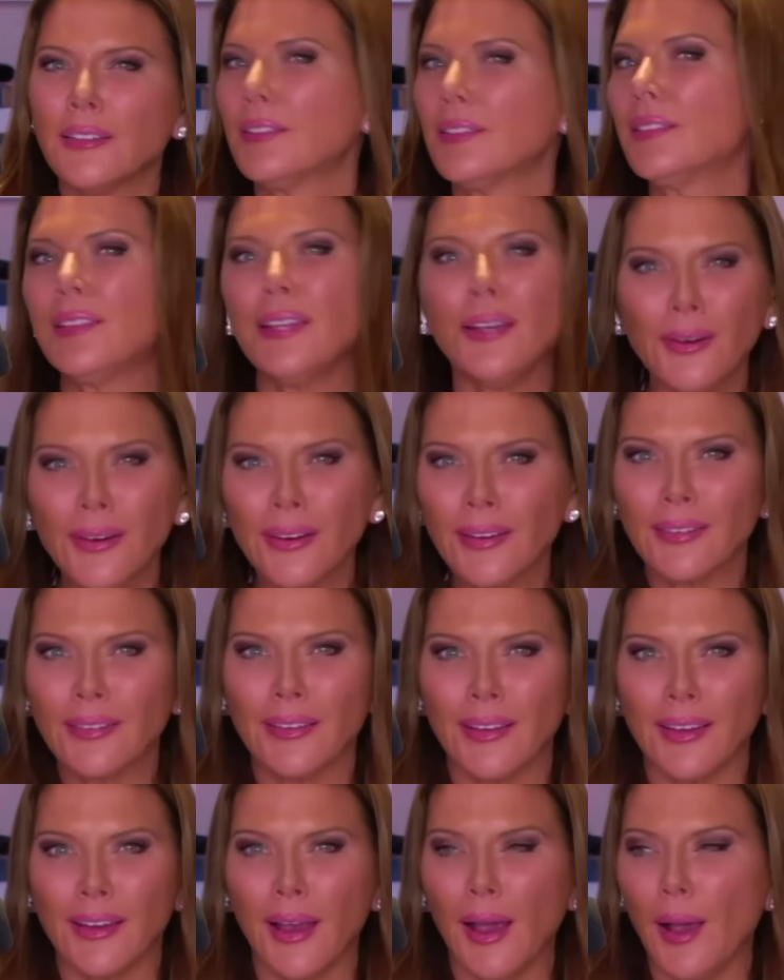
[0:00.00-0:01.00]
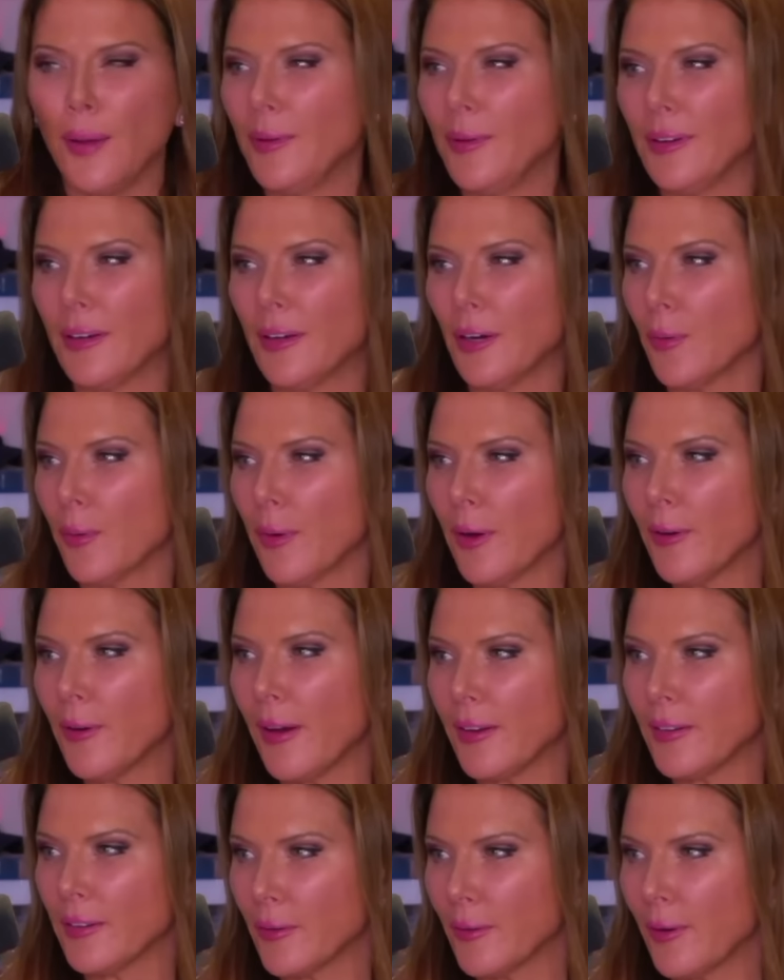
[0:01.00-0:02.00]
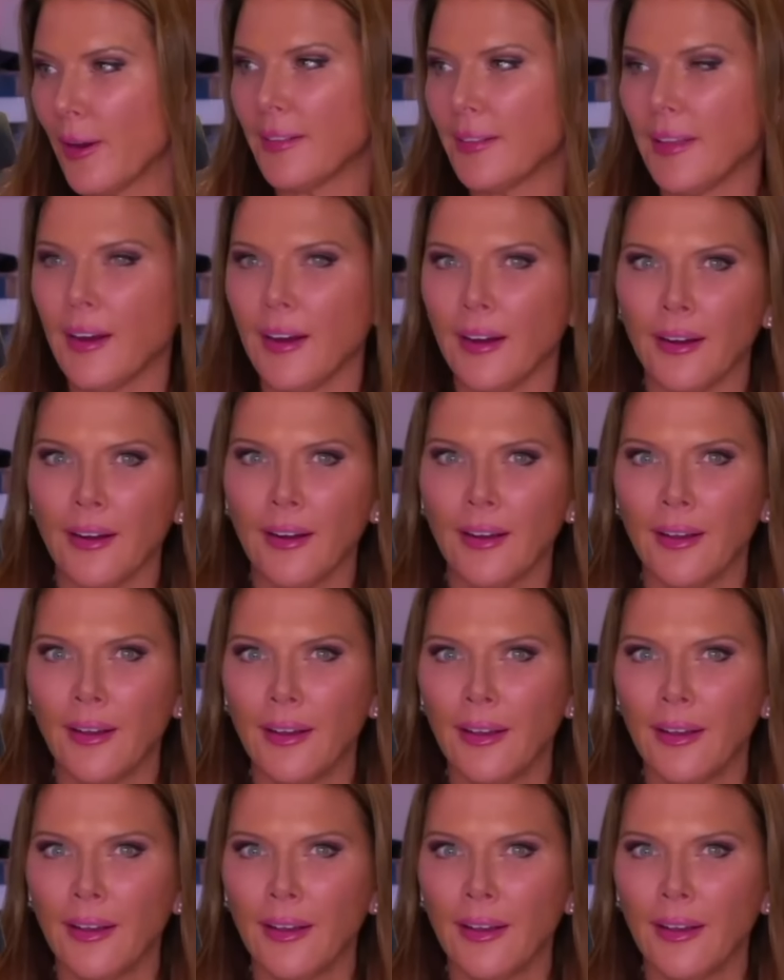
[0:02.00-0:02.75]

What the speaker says: Seriously, I mean, career ender right there.